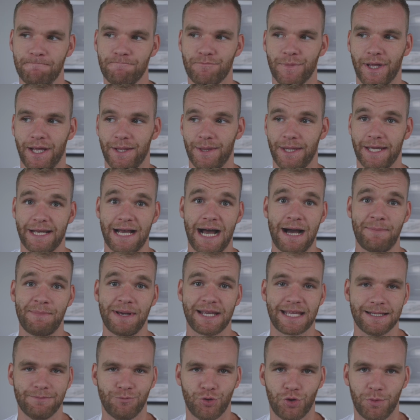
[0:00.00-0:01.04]
and they are
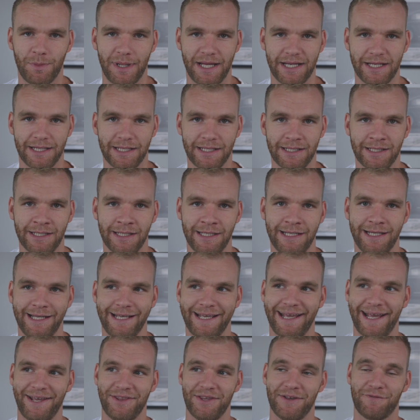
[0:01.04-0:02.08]
making more money,
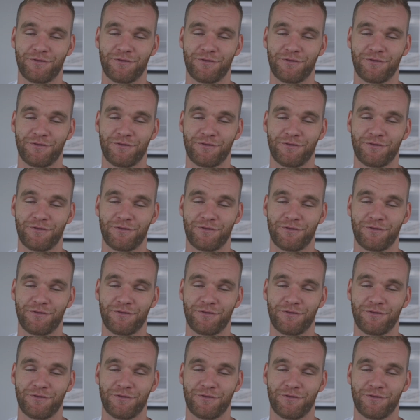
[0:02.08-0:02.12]
and